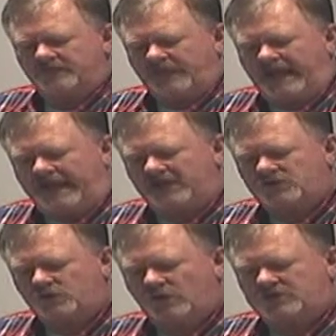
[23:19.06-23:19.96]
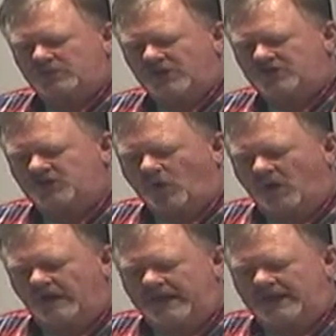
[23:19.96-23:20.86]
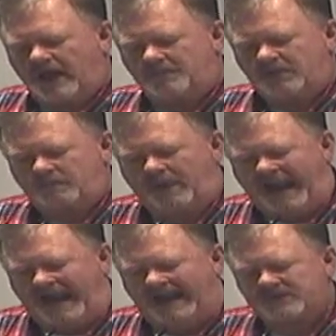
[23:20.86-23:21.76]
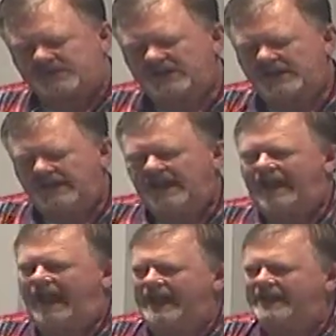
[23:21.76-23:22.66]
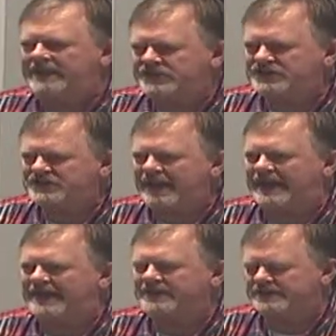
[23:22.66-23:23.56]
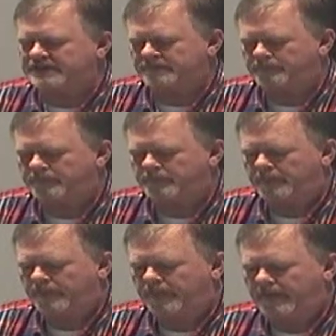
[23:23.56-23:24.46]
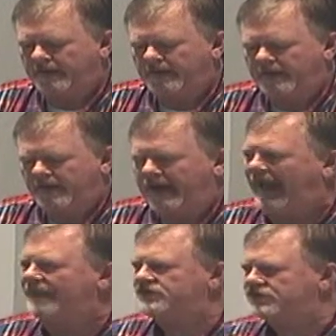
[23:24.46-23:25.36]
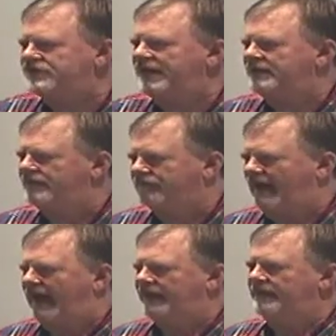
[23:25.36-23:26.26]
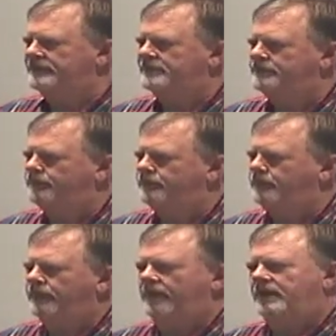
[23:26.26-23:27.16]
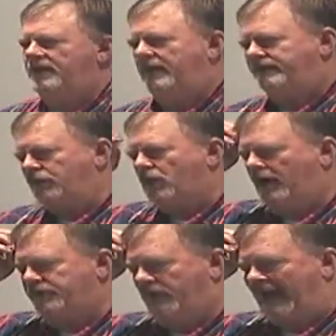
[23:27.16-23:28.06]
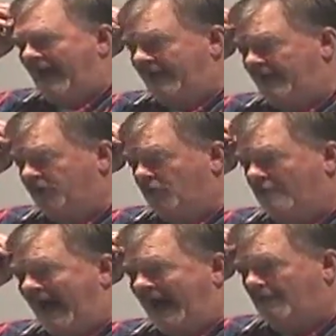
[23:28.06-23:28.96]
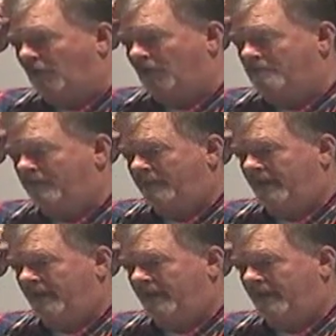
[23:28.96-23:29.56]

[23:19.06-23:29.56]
things which must shortly come to pass, and he sent and signified it. If you underline in your Bible,